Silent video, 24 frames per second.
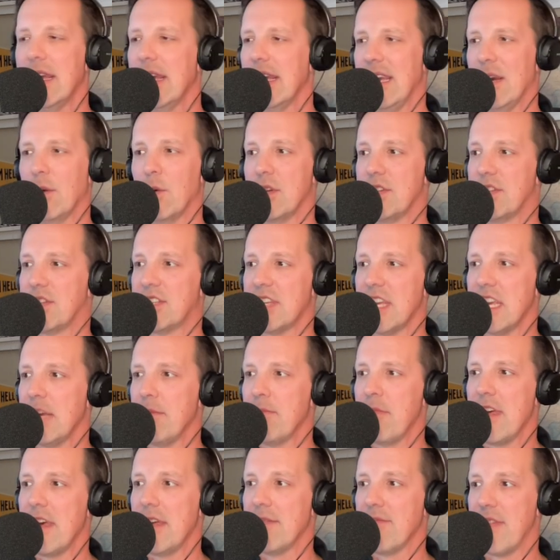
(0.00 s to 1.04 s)
It would
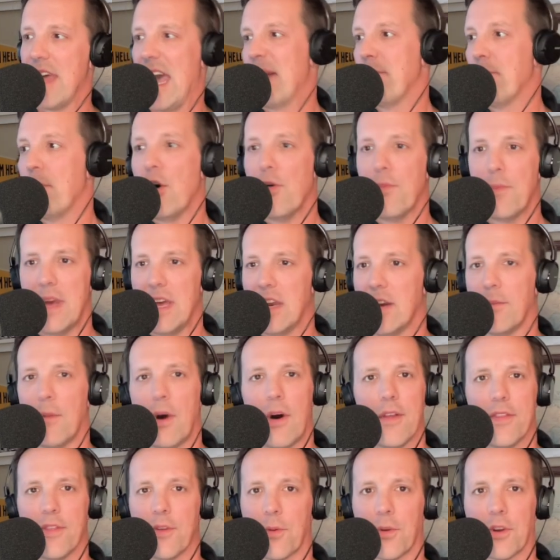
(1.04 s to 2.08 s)
seem that momentum
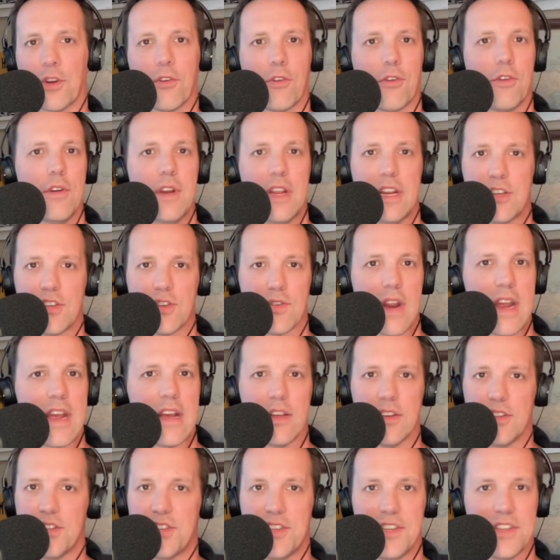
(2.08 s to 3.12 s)
on the recruiting
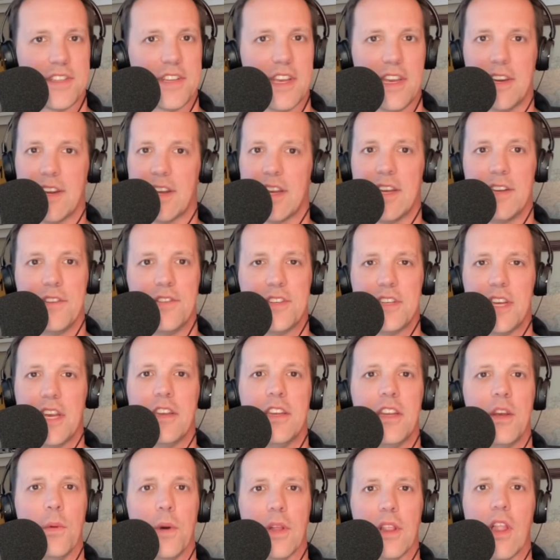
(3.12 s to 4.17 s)
trail is just going to
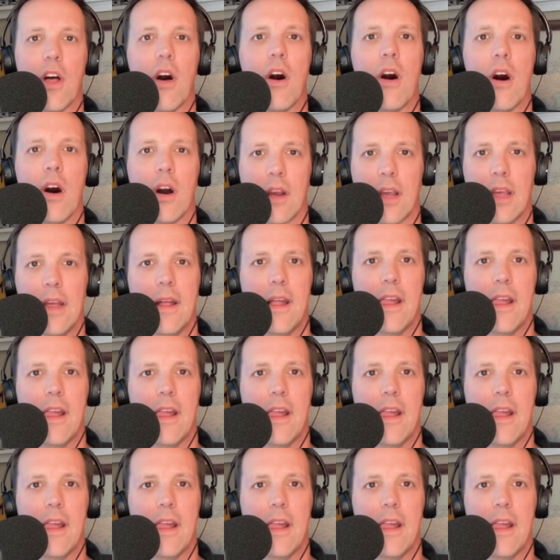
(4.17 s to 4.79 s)
continue along